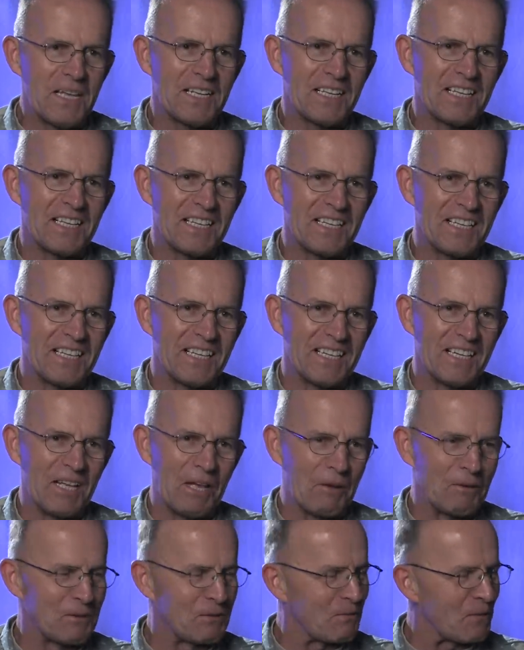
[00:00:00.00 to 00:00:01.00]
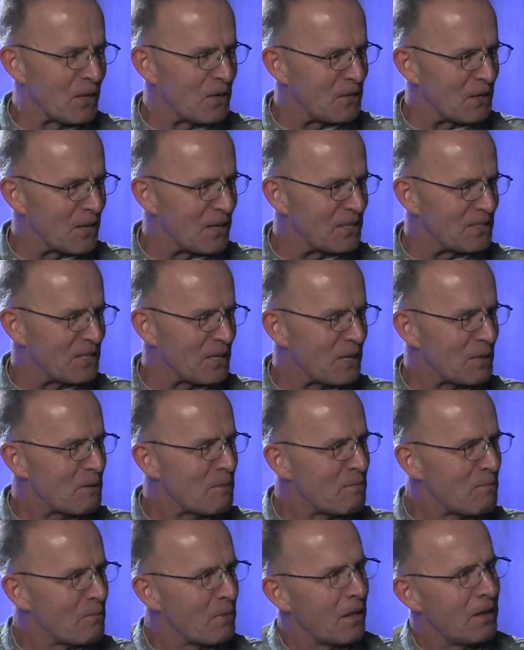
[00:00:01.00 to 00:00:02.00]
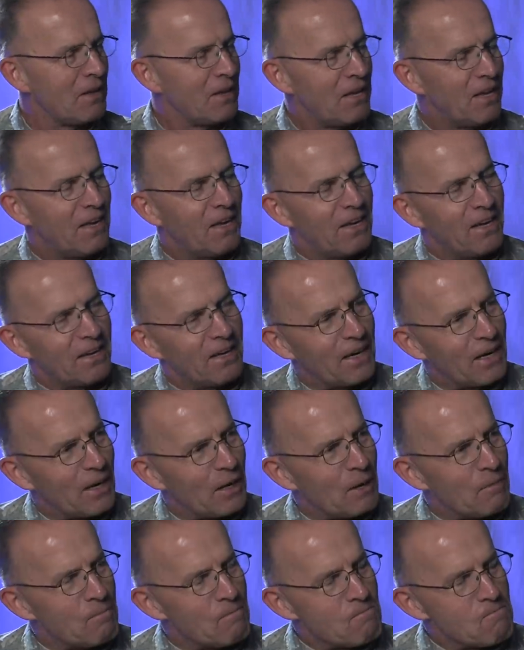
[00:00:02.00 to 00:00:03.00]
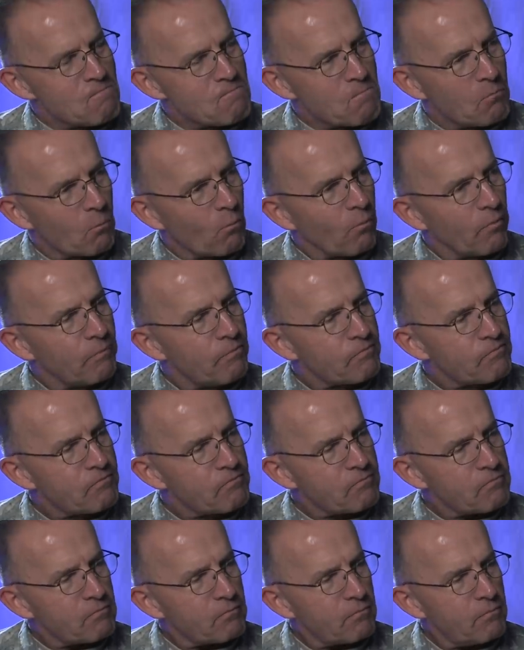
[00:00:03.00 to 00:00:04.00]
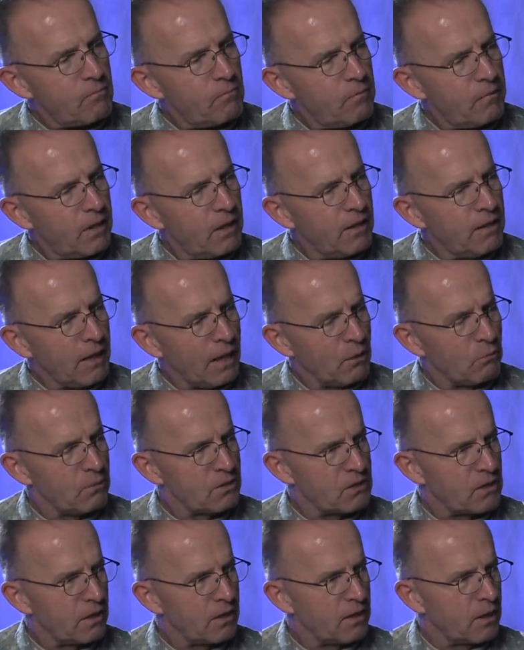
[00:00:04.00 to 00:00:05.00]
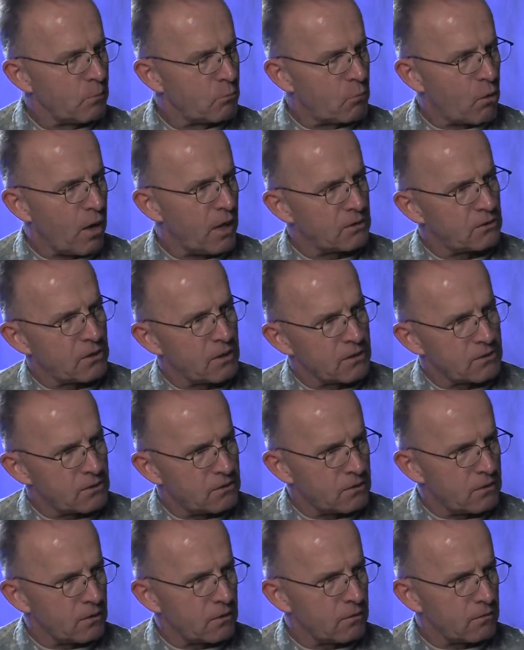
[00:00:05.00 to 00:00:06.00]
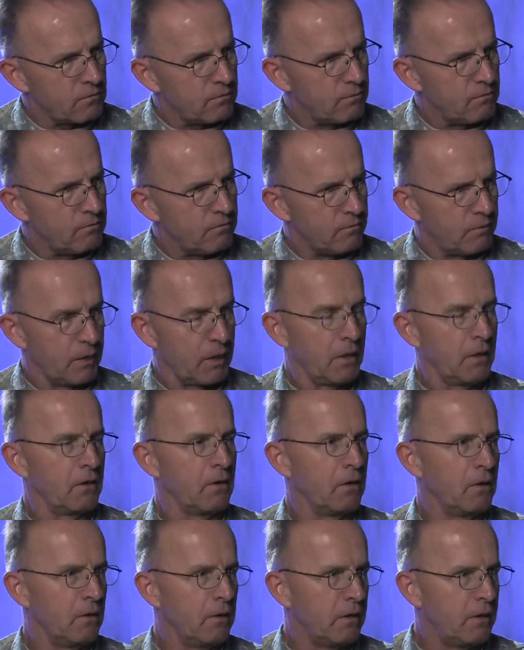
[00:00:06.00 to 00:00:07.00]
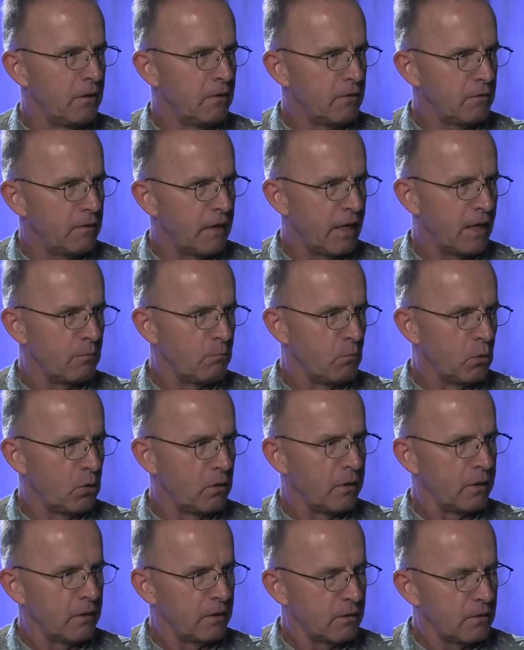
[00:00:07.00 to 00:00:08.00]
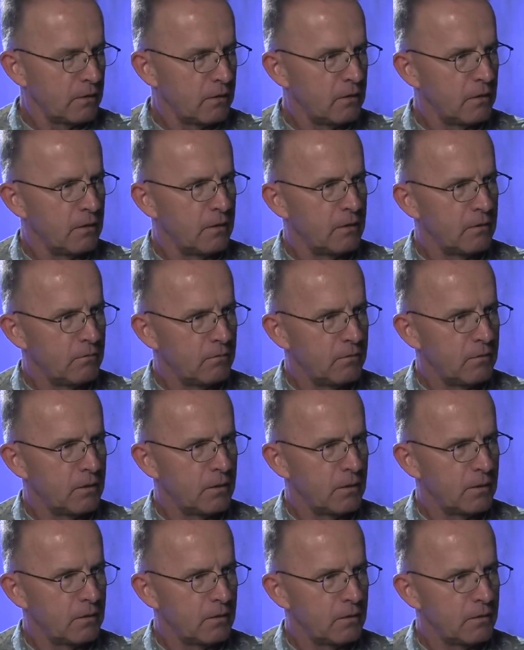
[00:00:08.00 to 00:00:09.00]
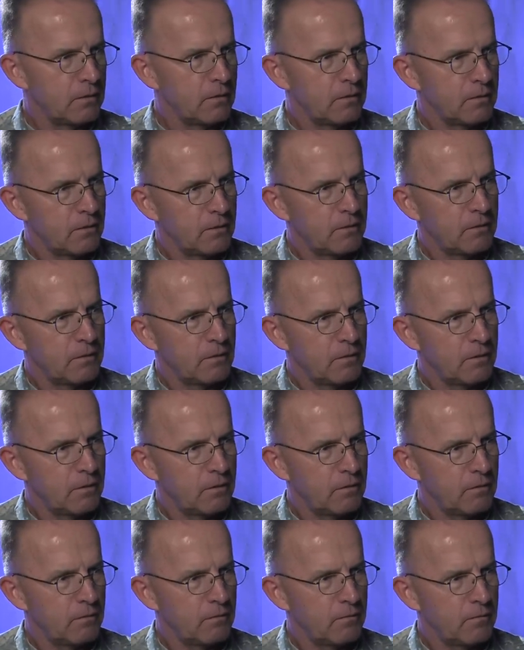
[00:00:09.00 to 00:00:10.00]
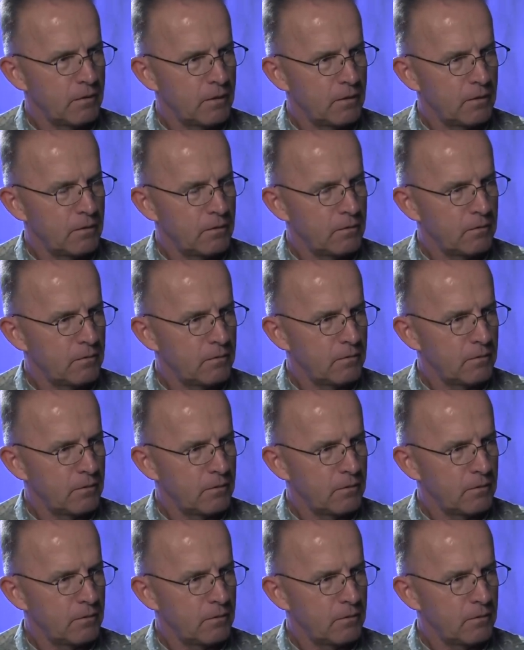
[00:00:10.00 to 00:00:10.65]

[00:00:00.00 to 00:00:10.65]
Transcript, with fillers: that was fantastic. Um, then we started that process the, very early that morning of, uh, of uh,